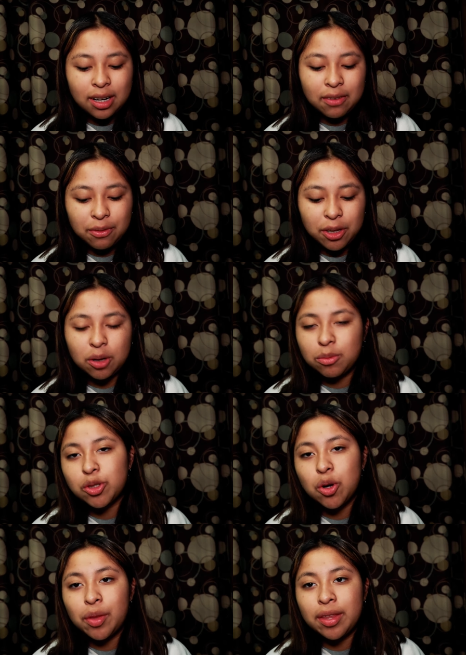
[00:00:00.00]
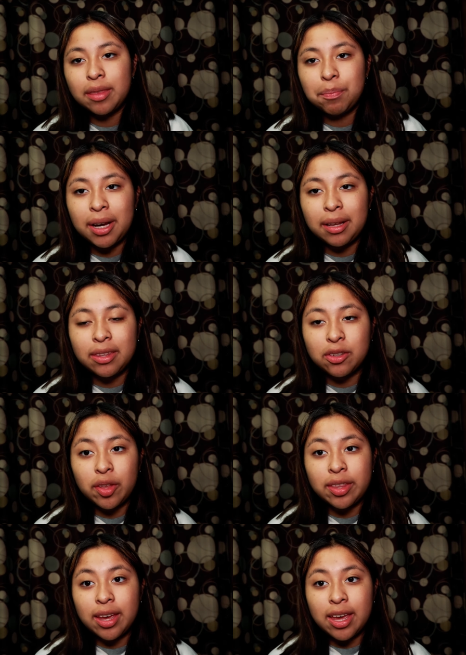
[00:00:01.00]
And if, you know, so then
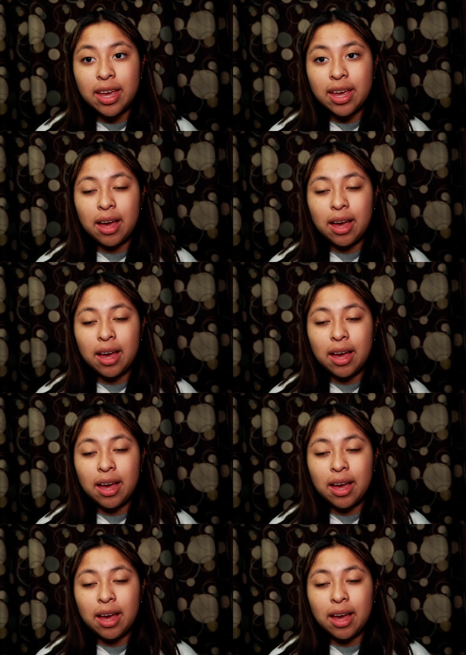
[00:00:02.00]
so then the